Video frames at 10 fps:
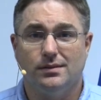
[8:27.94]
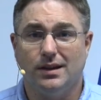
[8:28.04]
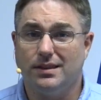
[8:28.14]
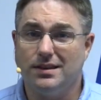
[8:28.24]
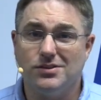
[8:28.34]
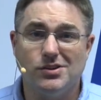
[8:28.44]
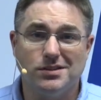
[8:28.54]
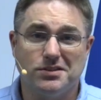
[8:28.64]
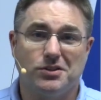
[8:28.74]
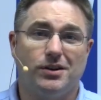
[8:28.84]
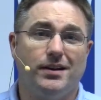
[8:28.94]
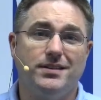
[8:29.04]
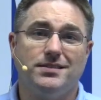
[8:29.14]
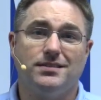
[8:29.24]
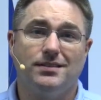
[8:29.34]
And I think Jesus
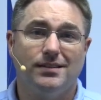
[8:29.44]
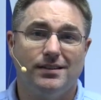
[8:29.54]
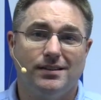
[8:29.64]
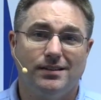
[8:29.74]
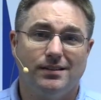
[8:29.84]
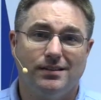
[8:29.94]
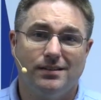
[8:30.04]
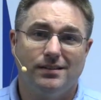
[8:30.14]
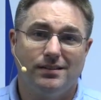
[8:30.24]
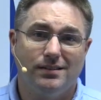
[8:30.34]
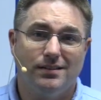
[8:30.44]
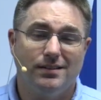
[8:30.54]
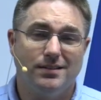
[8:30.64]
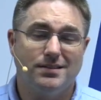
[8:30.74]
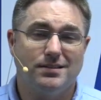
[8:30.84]
Christ
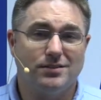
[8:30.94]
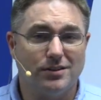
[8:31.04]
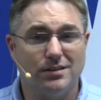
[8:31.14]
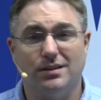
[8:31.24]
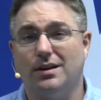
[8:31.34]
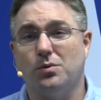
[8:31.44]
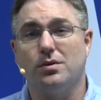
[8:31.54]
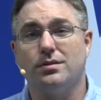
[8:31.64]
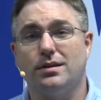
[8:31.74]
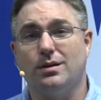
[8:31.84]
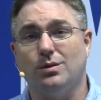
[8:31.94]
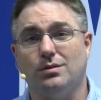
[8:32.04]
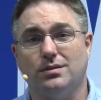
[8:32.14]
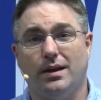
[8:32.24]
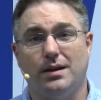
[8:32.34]
is certainly a worthy
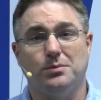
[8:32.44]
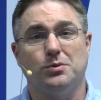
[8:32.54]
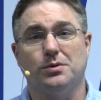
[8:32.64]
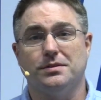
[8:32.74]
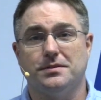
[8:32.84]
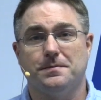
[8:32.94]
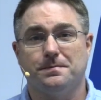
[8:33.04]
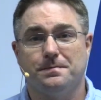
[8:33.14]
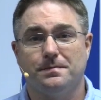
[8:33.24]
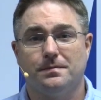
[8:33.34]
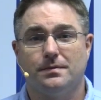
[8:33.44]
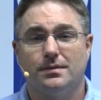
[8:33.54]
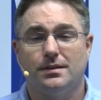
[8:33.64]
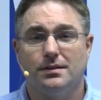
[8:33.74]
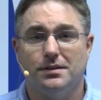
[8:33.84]
goal to aim towards.
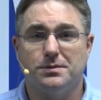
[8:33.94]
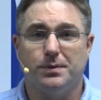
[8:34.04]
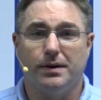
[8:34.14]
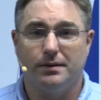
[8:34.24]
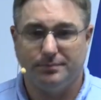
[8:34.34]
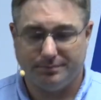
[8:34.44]
Let's pray.